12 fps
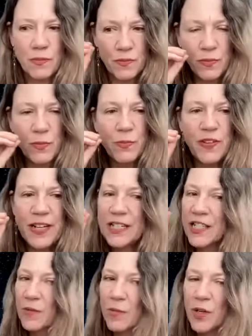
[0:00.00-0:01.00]

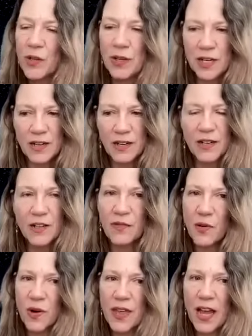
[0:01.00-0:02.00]
Venus and Mercury here in your
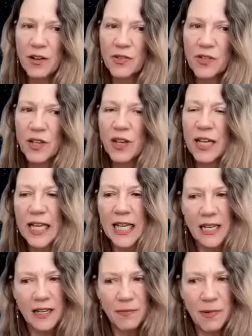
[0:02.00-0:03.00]
fourth house.
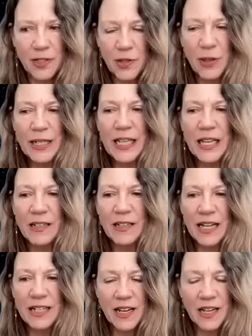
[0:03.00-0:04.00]
Between the
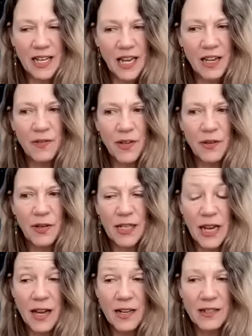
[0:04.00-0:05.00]
dates I gave you,
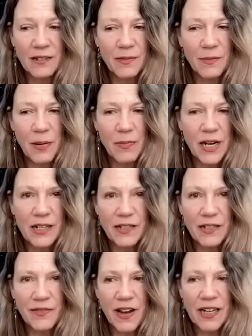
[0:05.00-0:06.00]
again, my brain
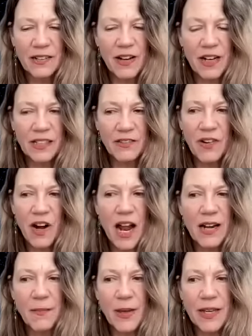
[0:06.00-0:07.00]
is fin finally
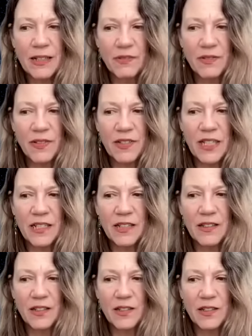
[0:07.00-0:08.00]
fried, May the
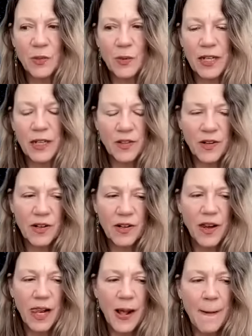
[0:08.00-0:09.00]
fifteenth to the twenty-third,
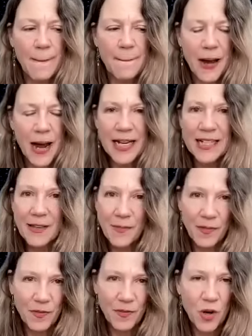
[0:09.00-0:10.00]
buying
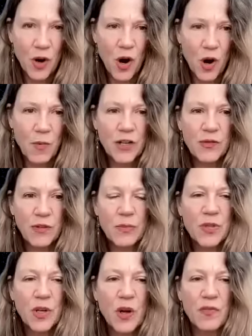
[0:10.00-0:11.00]
something for your home, a
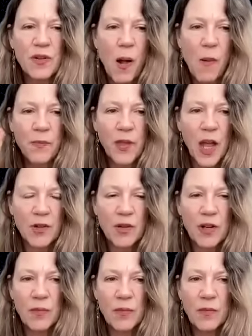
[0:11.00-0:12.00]
dream sofa, a
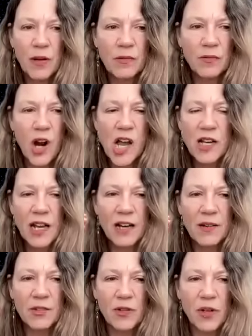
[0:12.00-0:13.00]
dream rug,
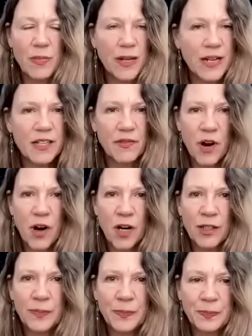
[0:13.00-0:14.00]
a dream piece of
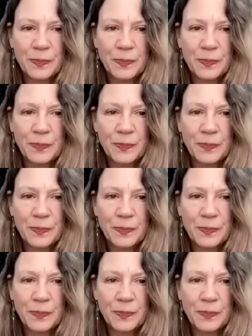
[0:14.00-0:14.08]
art,